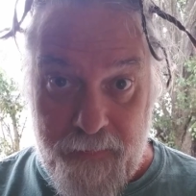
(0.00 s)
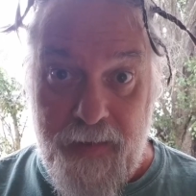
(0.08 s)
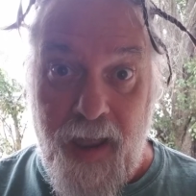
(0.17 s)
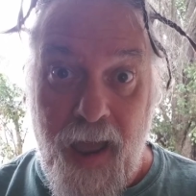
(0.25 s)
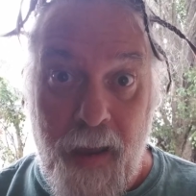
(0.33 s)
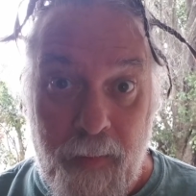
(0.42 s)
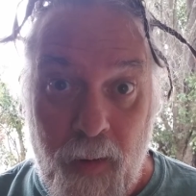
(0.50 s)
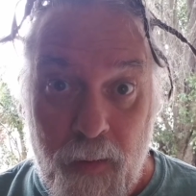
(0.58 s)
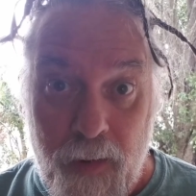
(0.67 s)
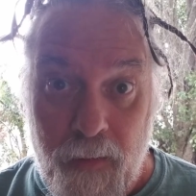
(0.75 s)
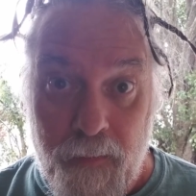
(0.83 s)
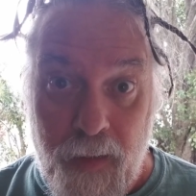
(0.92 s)
time going
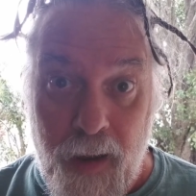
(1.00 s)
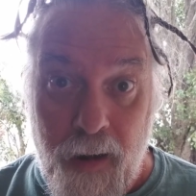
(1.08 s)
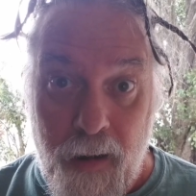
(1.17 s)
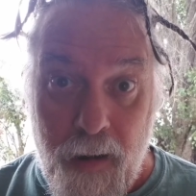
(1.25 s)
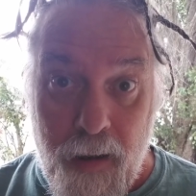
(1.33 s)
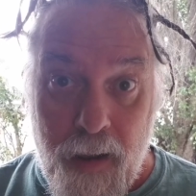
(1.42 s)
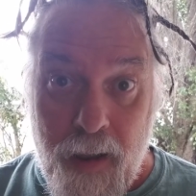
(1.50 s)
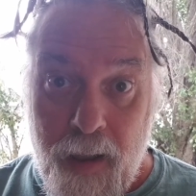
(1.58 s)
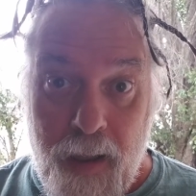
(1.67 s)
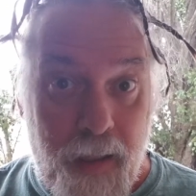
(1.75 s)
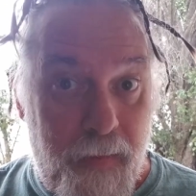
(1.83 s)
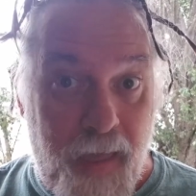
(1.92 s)
on there.
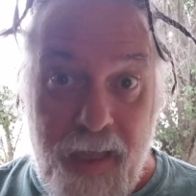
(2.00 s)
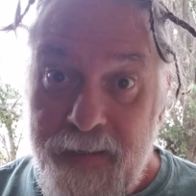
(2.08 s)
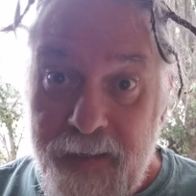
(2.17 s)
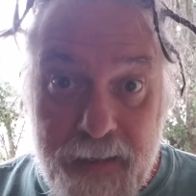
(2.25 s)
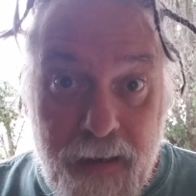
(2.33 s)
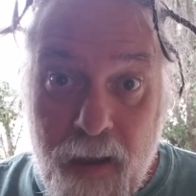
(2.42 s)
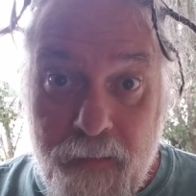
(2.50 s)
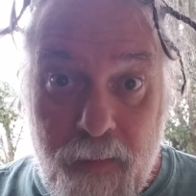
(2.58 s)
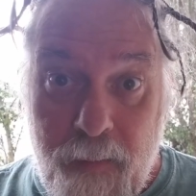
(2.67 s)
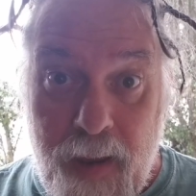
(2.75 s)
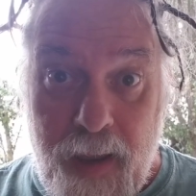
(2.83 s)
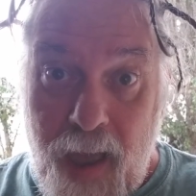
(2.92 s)
That's just not for
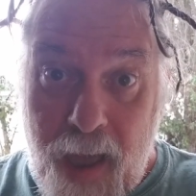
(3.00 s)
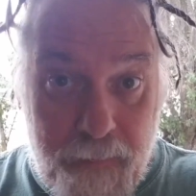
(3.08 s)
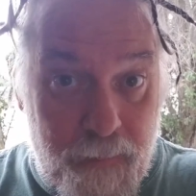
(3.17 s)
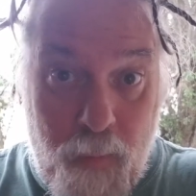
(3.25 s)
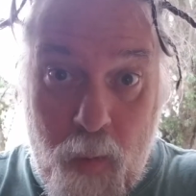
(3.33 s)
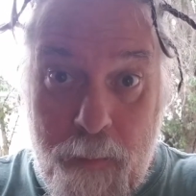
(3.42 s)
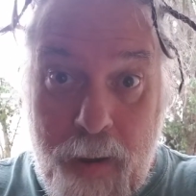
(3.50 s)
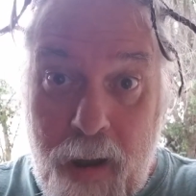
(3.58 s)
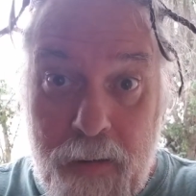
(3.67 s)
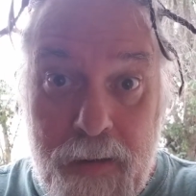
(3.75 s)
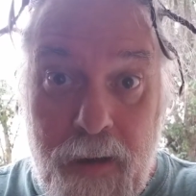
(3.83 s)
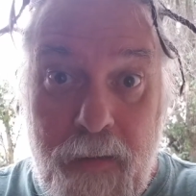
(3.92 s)
me. I'm more
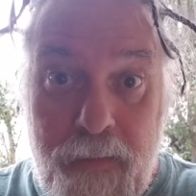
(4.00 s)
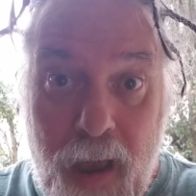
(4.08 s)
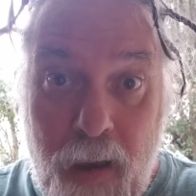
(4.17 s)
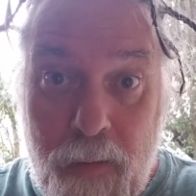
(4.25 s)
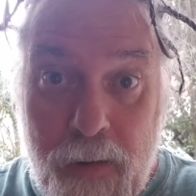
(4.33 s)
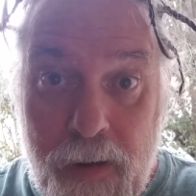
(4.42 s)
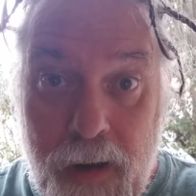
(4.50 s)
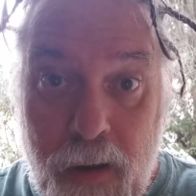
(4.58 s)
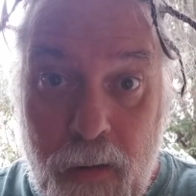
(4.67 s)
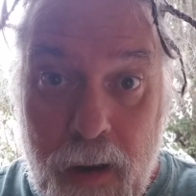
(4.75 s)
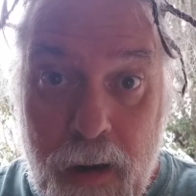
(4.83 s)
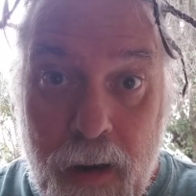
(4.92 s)
power to if y'all want to
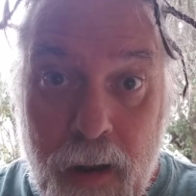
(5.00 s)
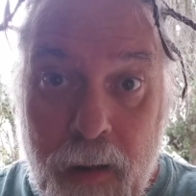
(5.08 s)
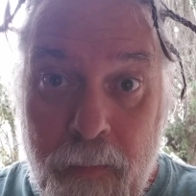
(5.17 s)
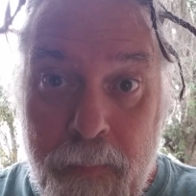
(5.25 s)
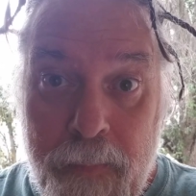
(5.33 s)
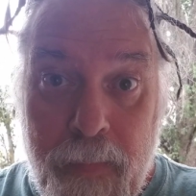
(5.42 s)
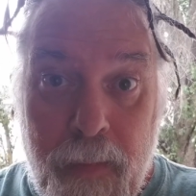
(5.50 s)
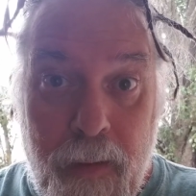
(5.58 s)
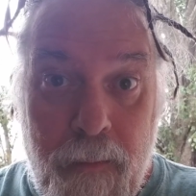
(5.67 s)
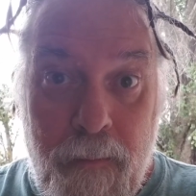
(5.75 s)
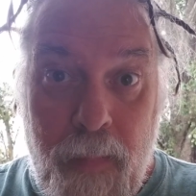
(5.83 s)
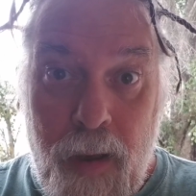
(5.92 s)
do it.
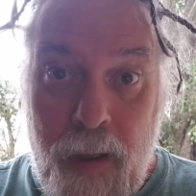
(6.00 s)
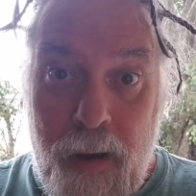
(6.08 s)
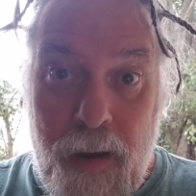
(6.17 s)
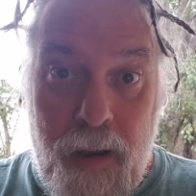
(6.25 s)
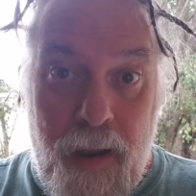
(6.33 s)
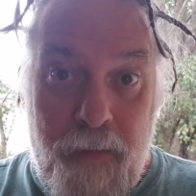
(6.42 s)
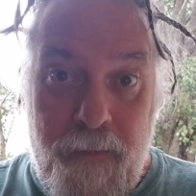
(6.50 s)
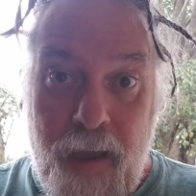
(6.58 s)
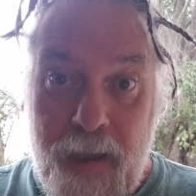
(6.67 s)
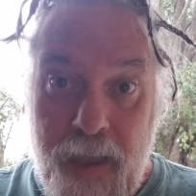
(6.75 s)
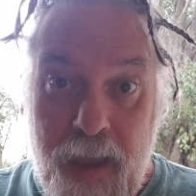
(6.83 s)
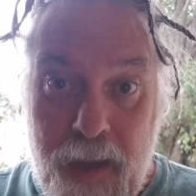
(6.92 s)
But if I
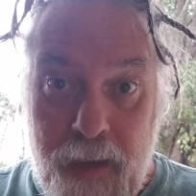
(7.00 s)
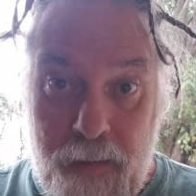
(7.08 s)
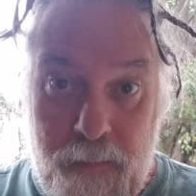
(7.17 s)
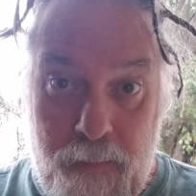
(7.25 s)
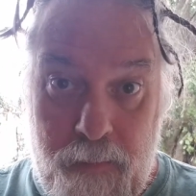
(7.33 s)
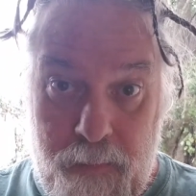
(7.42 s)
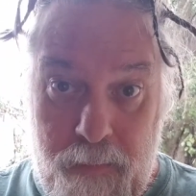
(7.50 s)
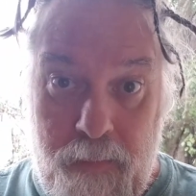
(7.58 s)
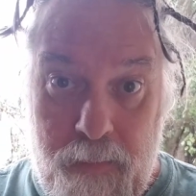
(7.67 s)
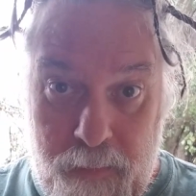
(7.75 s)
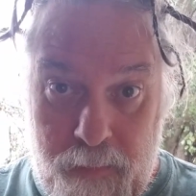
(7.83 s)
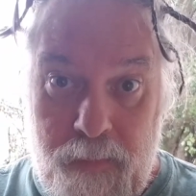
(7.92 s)
can't
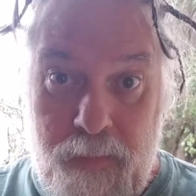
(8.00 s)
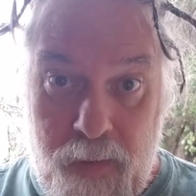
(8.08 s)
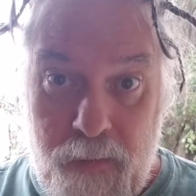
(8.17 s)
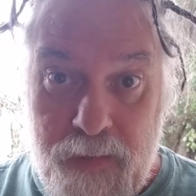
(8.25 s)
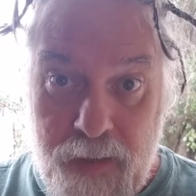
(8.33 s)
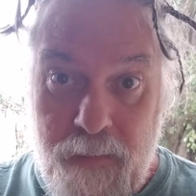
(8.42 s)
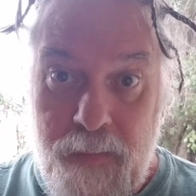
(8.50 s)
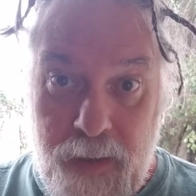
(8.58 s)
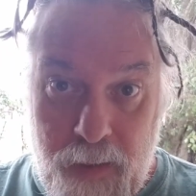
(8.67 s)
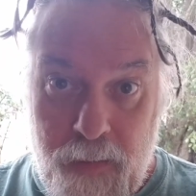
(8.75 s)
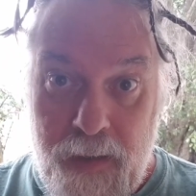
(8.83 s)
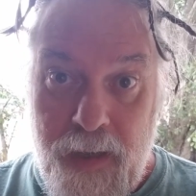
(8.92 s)
do something to
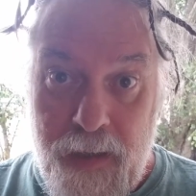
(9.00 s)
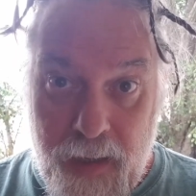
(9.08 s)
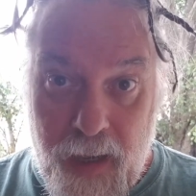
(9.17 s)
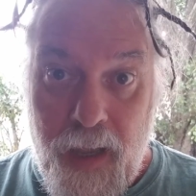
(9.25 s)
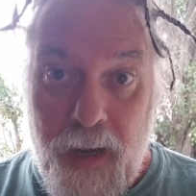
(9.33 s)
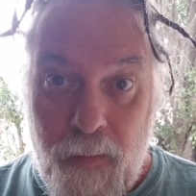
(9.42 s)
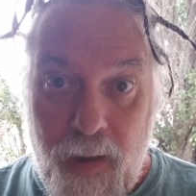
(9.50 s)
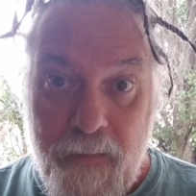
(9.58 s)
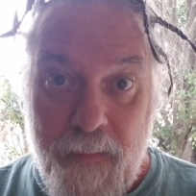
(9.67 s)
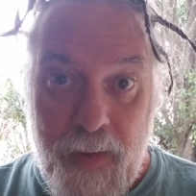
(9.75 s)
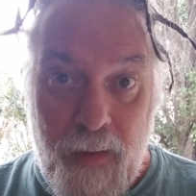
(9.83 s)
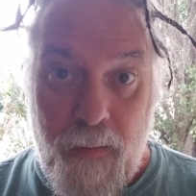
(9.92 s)
you and get the hell away
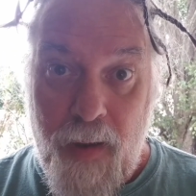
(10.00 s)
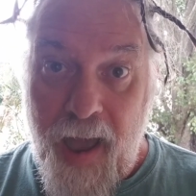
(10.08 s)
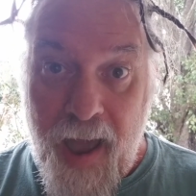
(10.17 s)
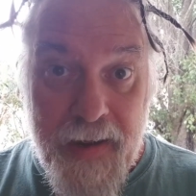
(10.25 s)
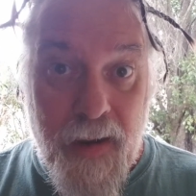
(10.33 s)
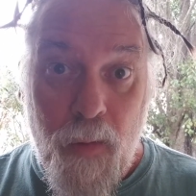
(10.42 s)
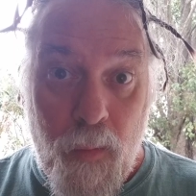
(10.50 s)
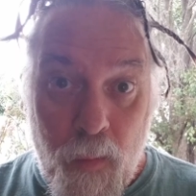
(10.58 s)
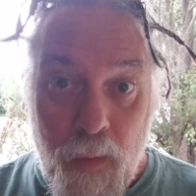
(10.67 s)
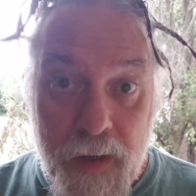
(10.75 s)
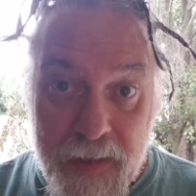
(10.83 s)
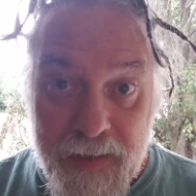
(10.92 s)
from you, I don't
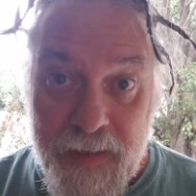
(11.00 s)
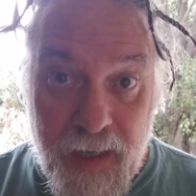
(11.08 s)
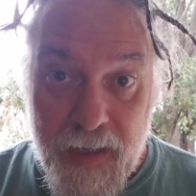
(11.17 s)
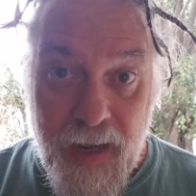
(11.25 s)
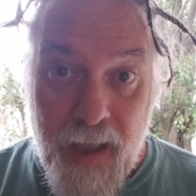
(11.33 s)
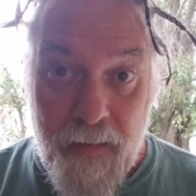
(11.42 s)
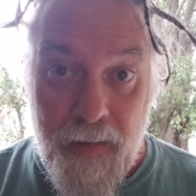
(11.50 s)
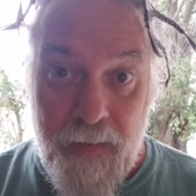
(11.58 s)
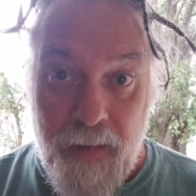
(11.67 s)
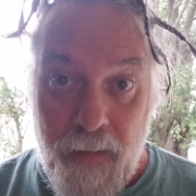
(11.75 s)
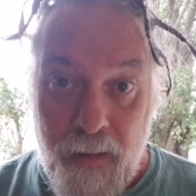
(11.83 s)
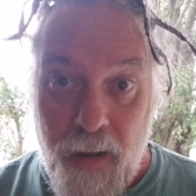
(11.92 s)
want to sit down in
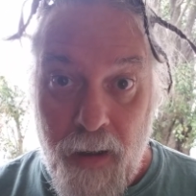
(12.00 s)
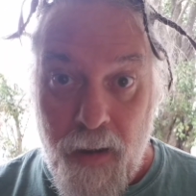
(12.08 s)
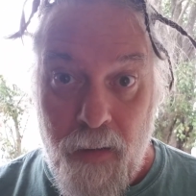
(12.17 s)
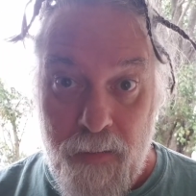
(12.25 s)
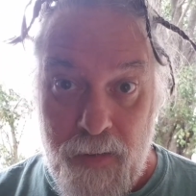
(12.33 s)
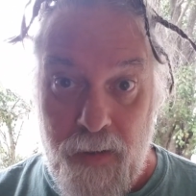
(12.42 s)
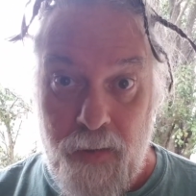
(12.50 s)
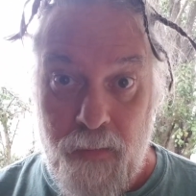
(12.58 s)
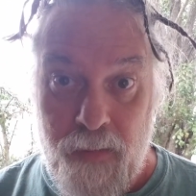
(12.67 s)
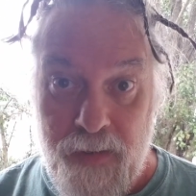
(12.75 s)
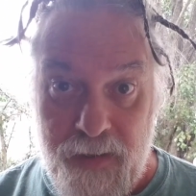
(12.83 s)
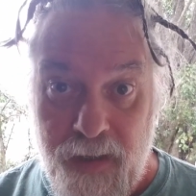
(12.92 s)
there and hug on you
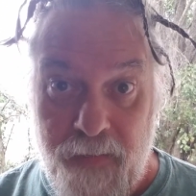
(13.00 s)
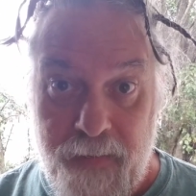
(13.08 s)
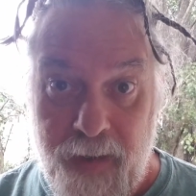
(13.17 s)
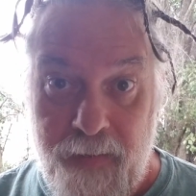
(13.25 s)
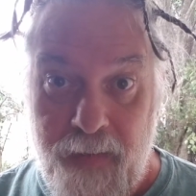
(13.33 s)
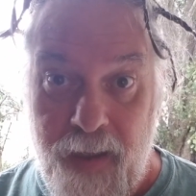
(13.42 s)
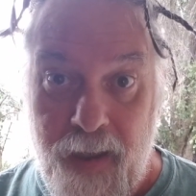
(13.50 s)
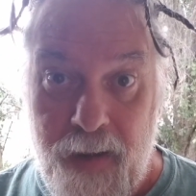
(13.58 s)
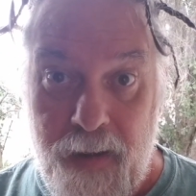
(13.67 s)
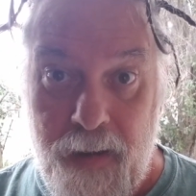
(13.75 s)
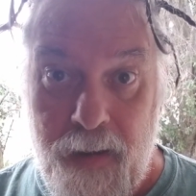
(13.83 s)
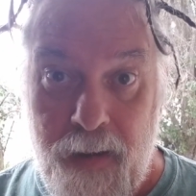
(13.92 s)
and stuff like that.
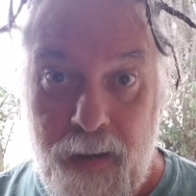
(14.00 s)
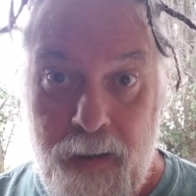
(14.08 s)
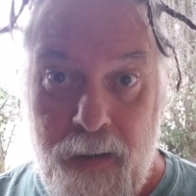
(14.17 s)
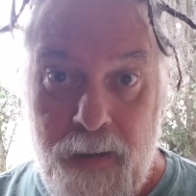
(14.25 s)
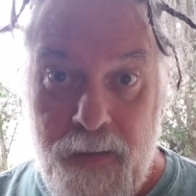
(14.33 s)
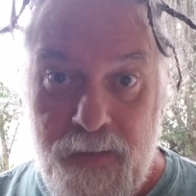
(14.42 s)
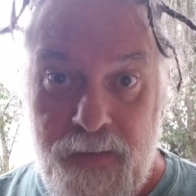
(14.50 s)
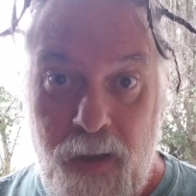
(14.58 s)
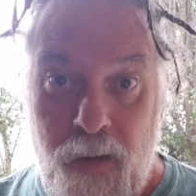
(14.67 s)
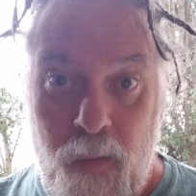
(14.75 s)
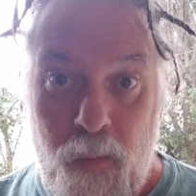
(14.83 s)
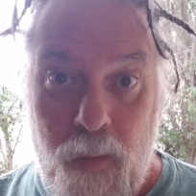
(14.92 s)

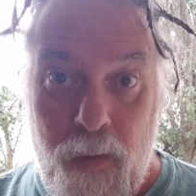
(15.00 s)
So,